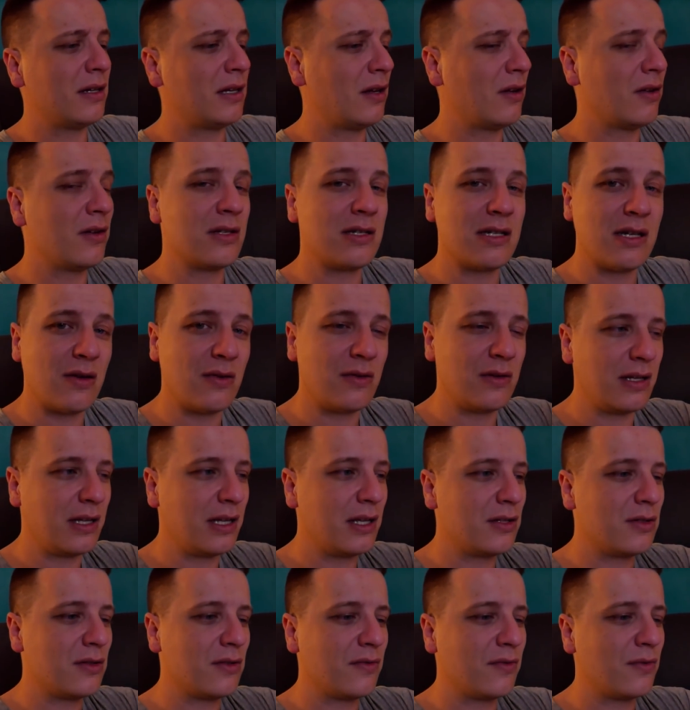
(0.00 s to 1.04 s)
Ilona's now in the
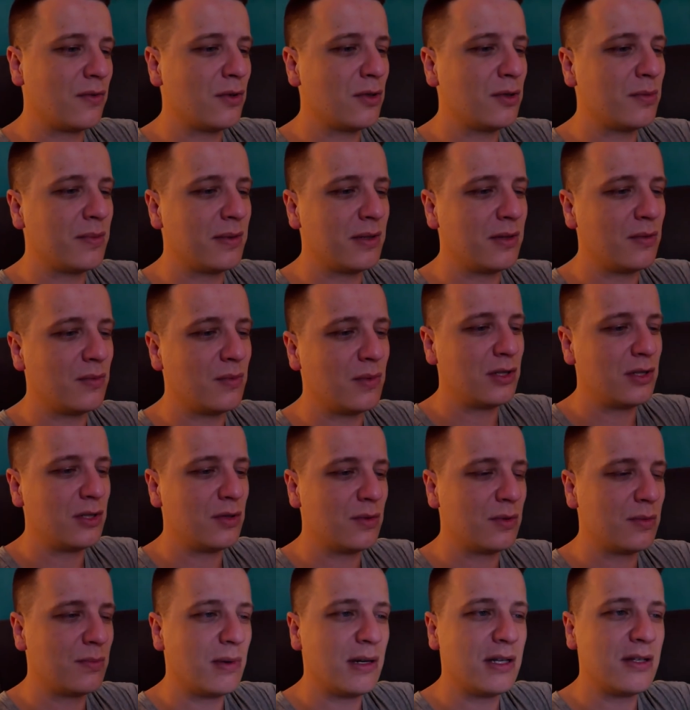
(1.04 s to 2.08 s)
kitchen, of course, but
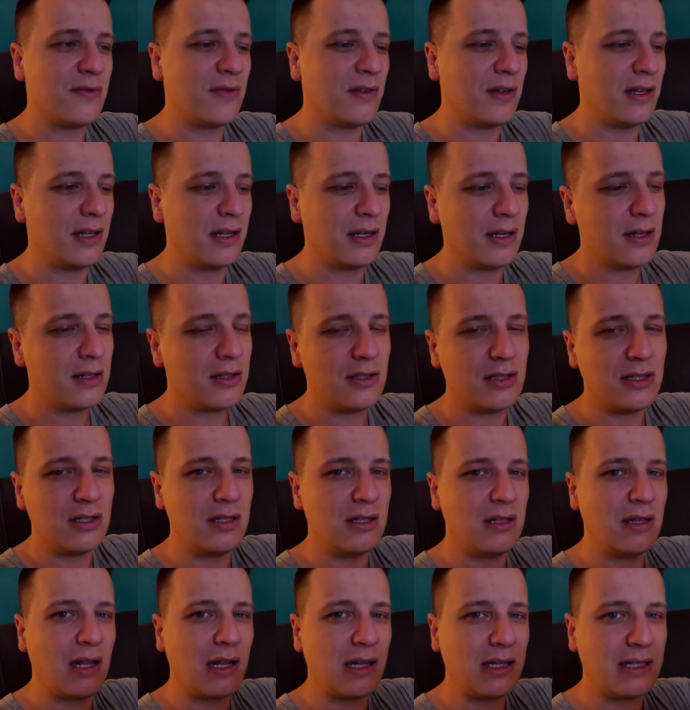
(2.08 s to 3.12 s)
she was breastfeeding,
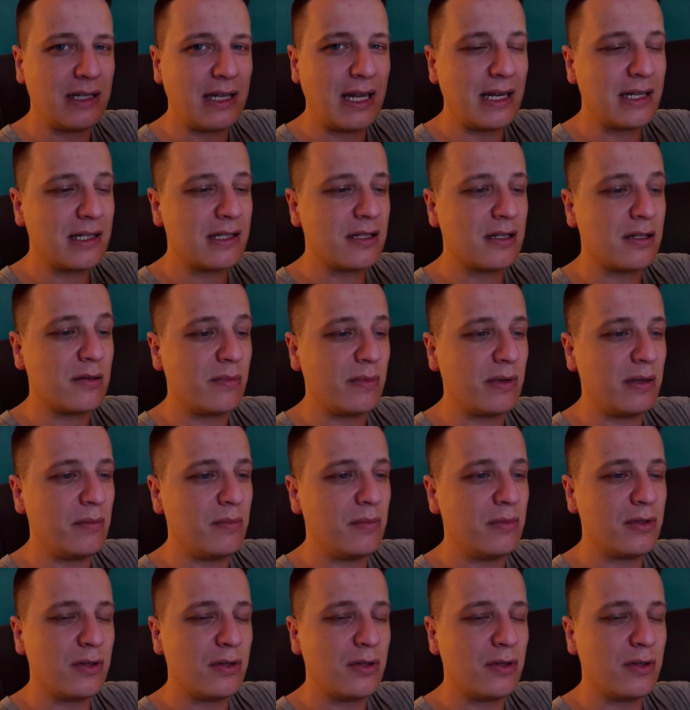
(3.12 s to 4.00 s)
she, like, texts me.